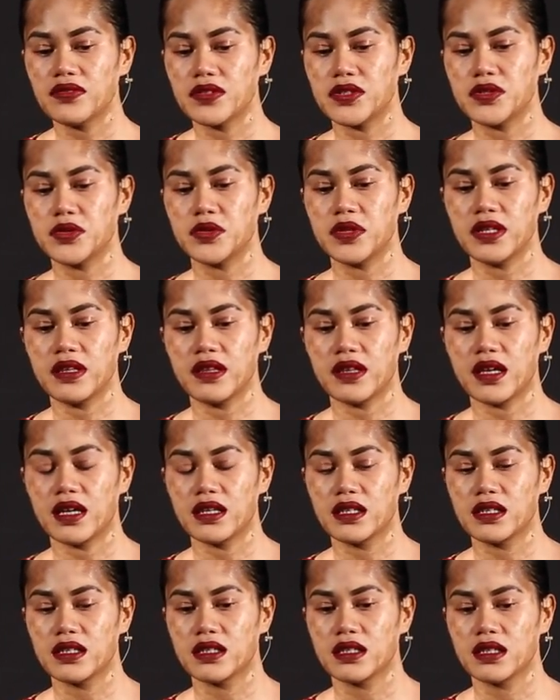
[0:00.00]
doing
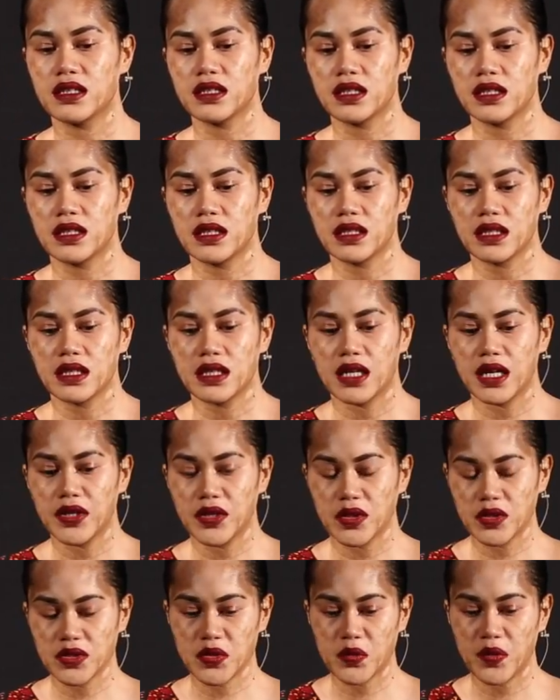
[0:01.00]
that,
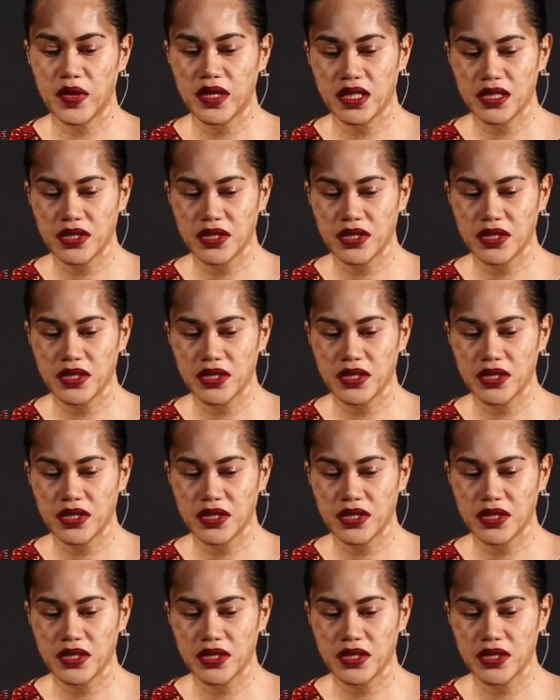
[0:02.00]
I also went